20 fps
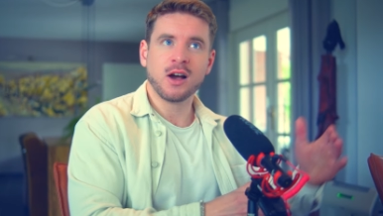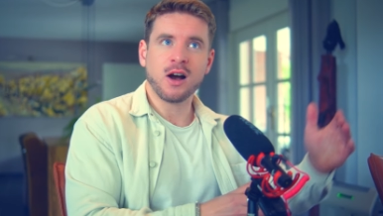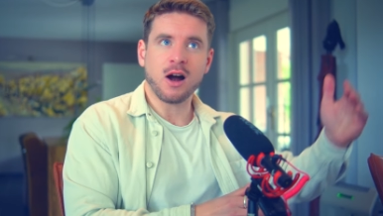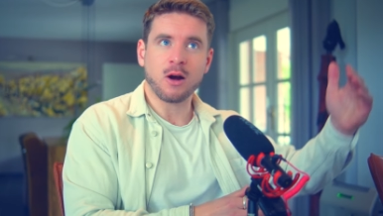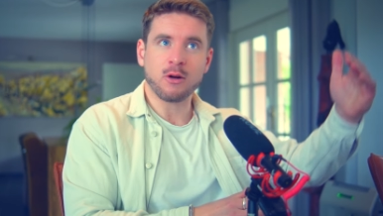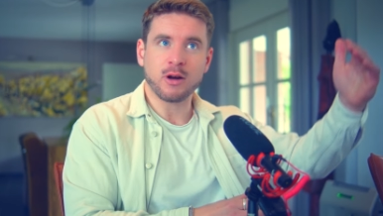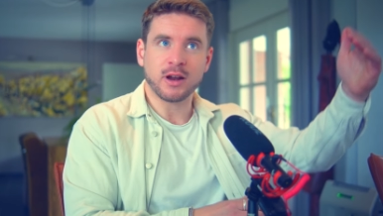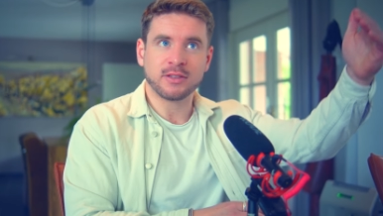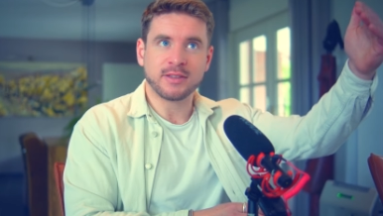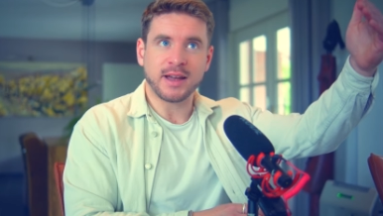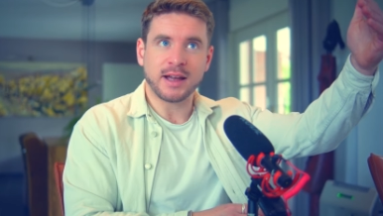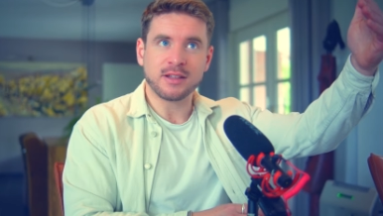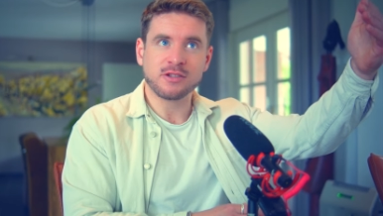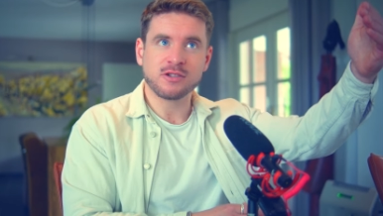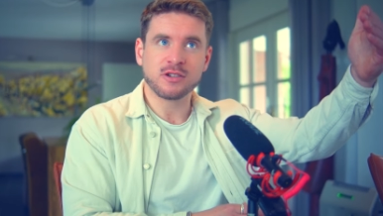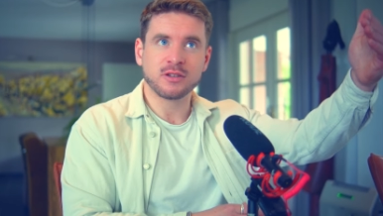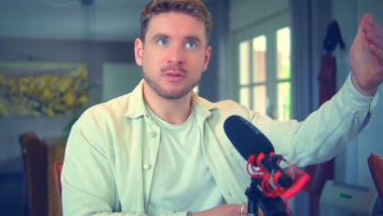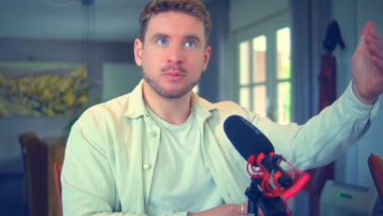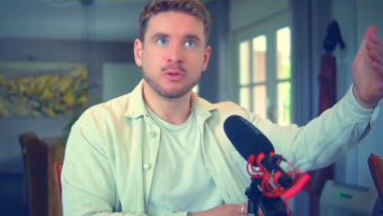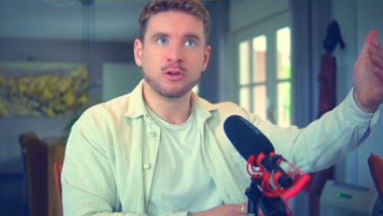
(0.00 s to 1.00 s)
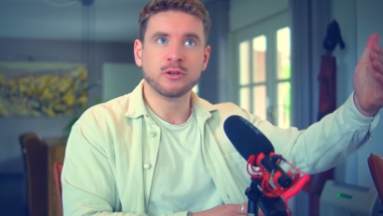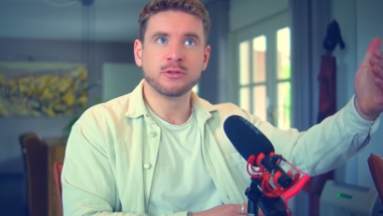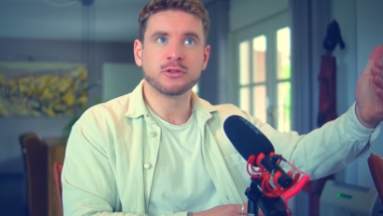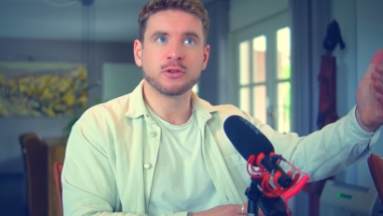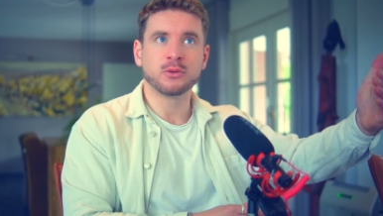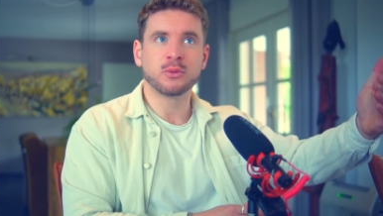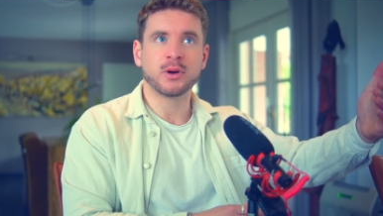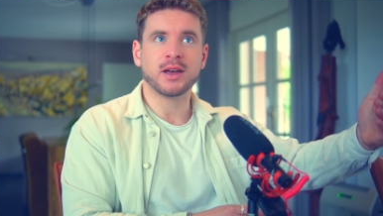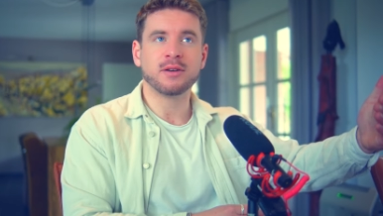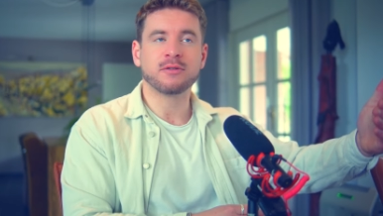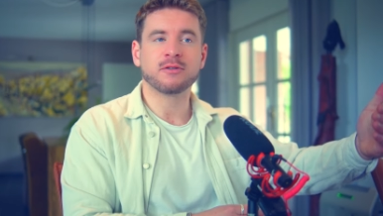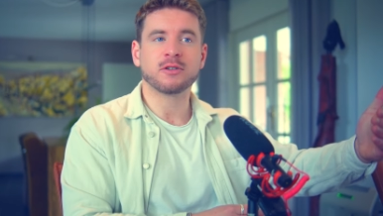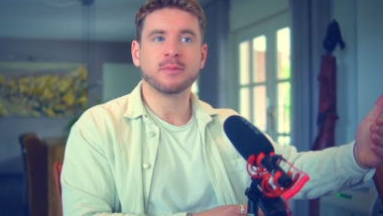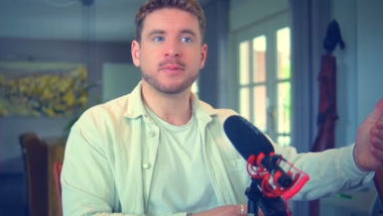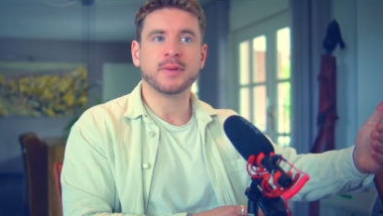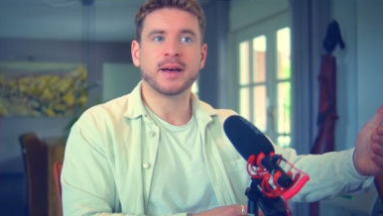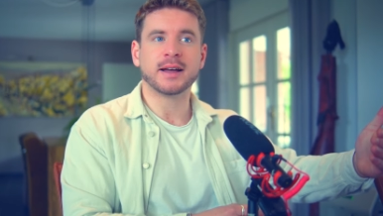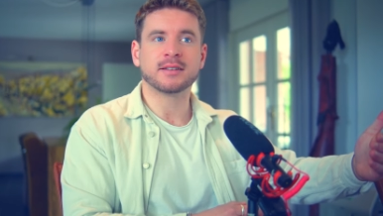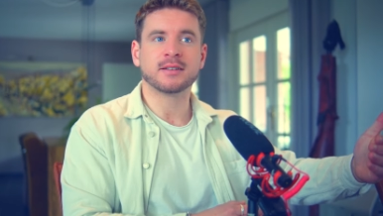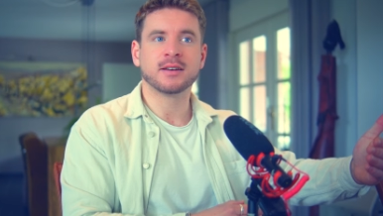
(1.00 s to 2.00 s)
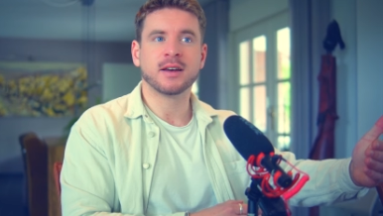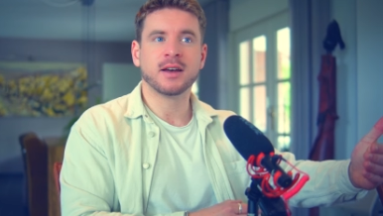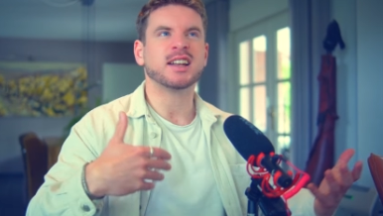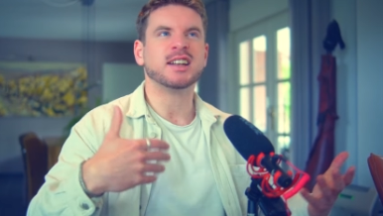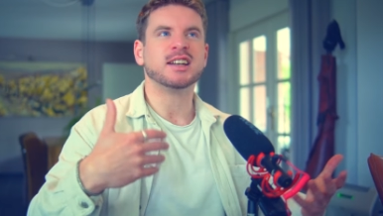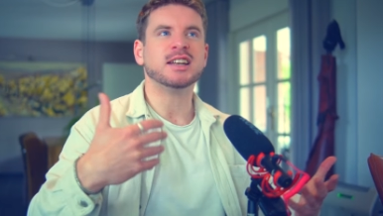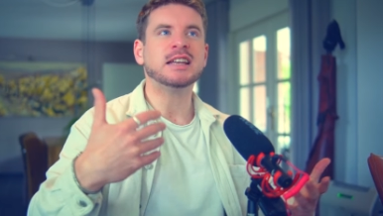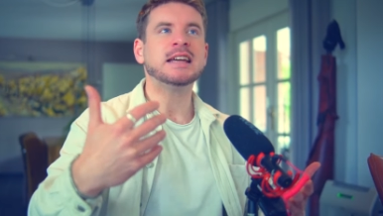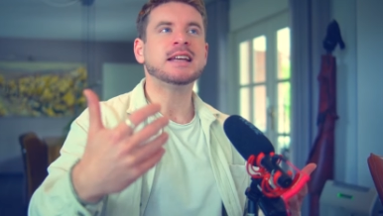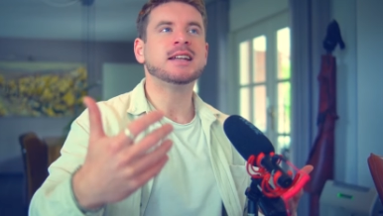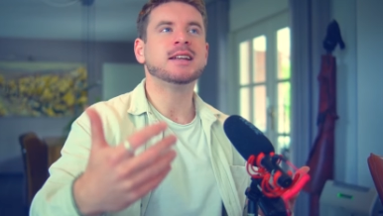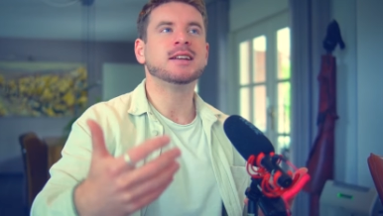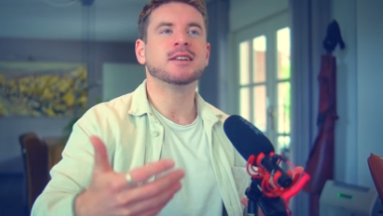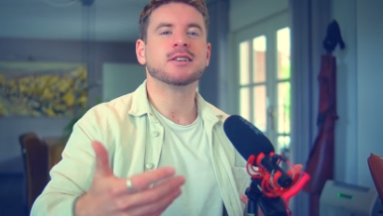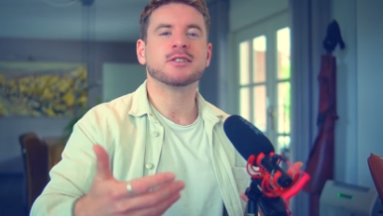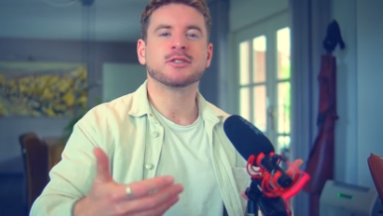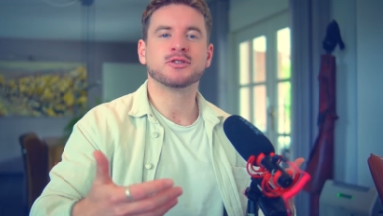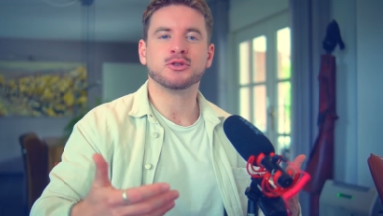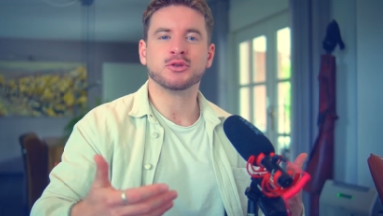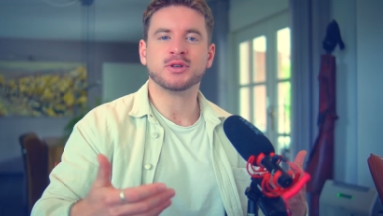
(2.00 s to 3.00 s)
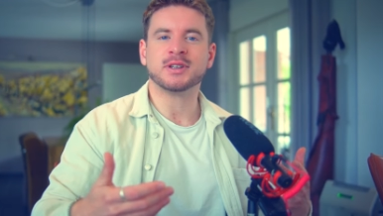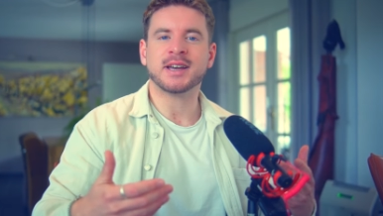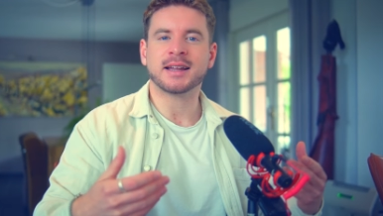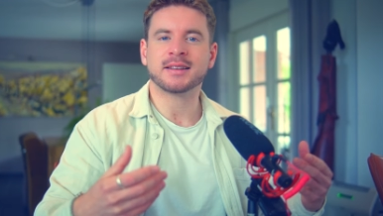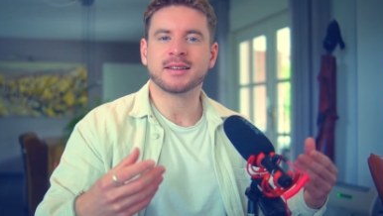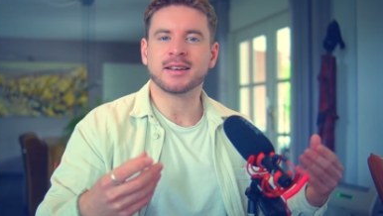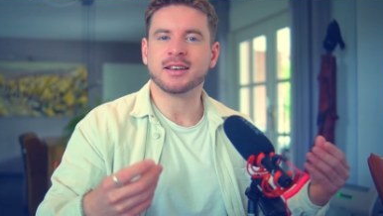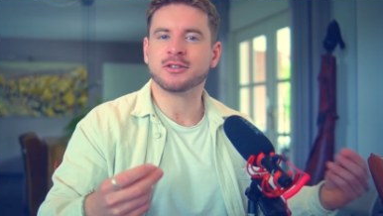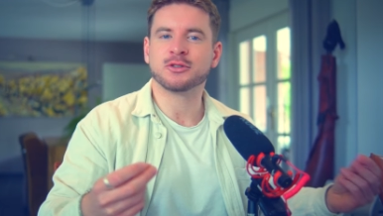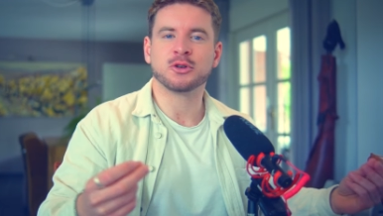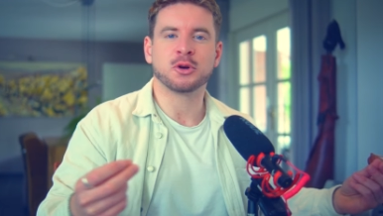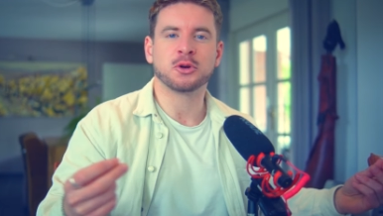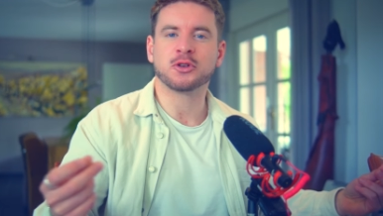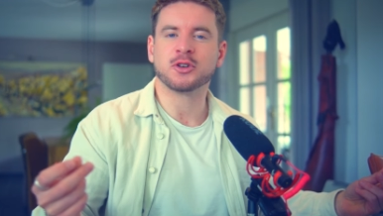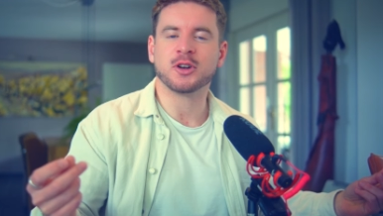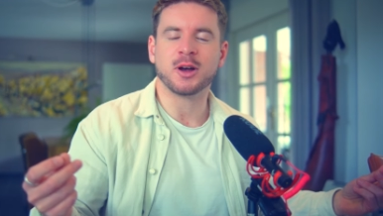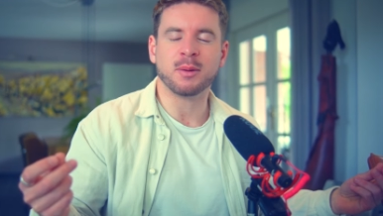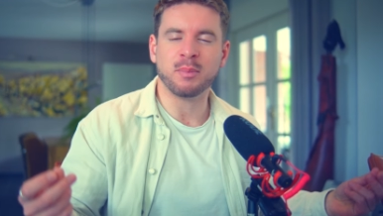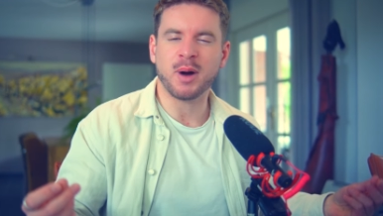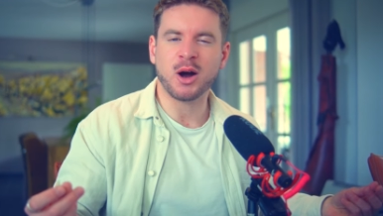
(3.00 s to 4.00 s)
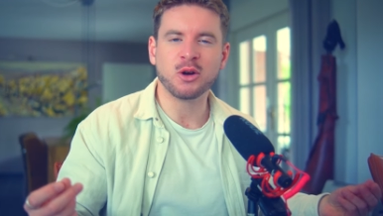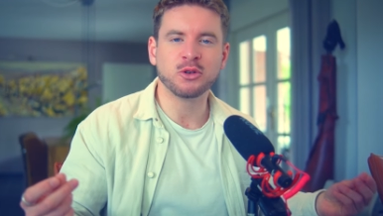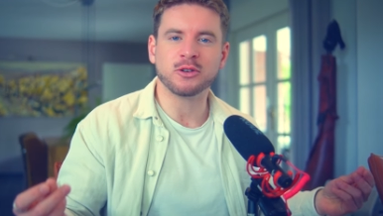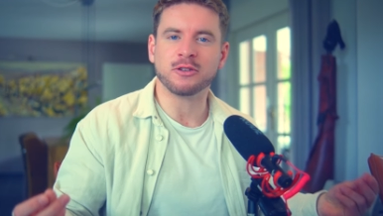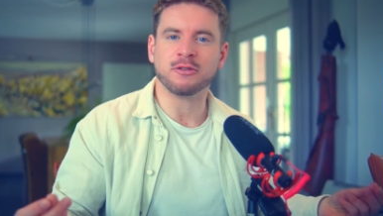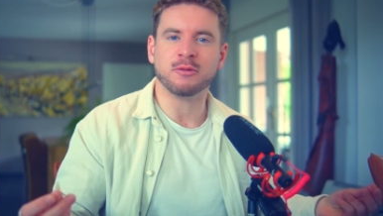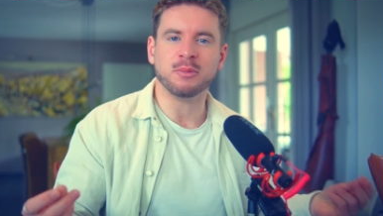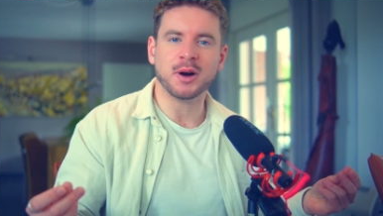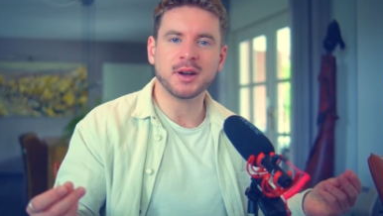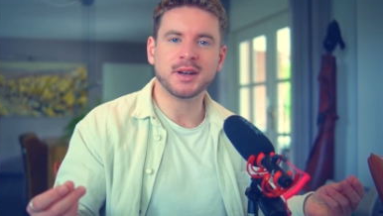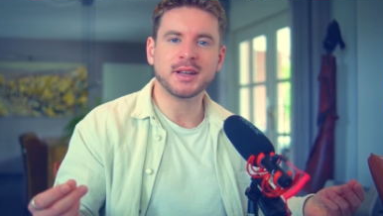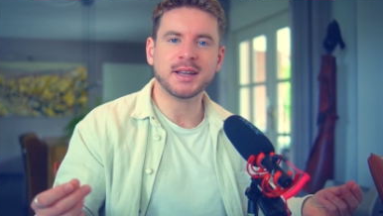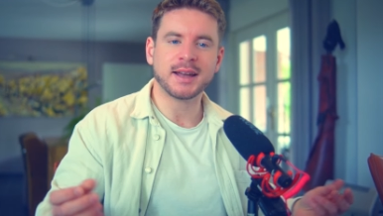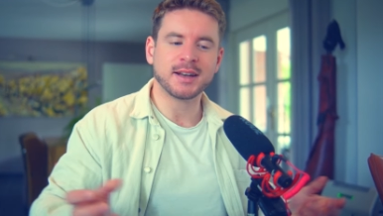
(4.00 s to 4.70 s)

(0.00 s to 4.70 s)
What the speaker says: Our attention moves away from that neediness to get a certain amount of money,